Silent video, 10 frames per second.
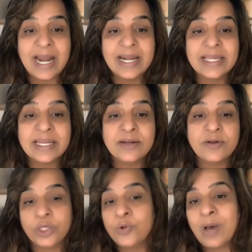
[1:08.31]
And
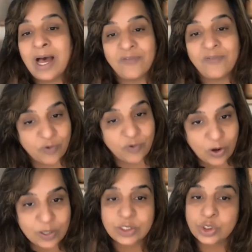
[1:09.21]
then you have, of
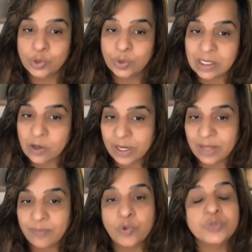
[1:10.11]
course, dual
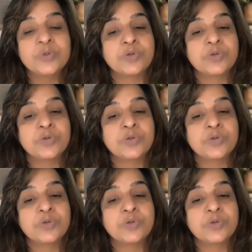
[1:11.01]
accounting modes,